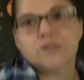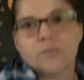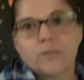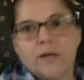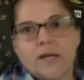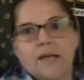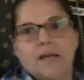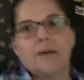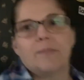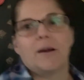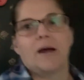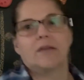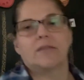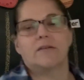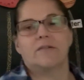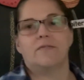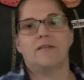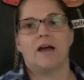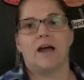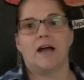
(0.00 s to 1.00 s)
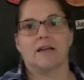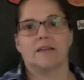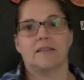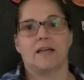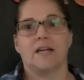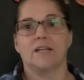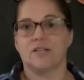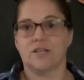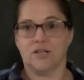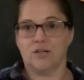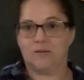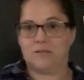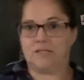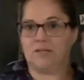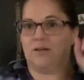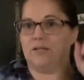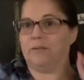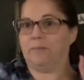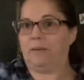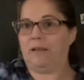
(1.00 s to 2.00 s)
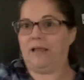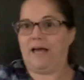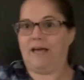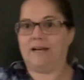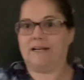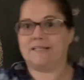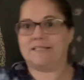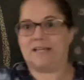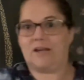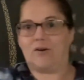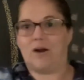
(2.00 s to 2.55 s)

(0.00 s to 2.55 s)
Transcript: week about the fact that, can you see all the planets that are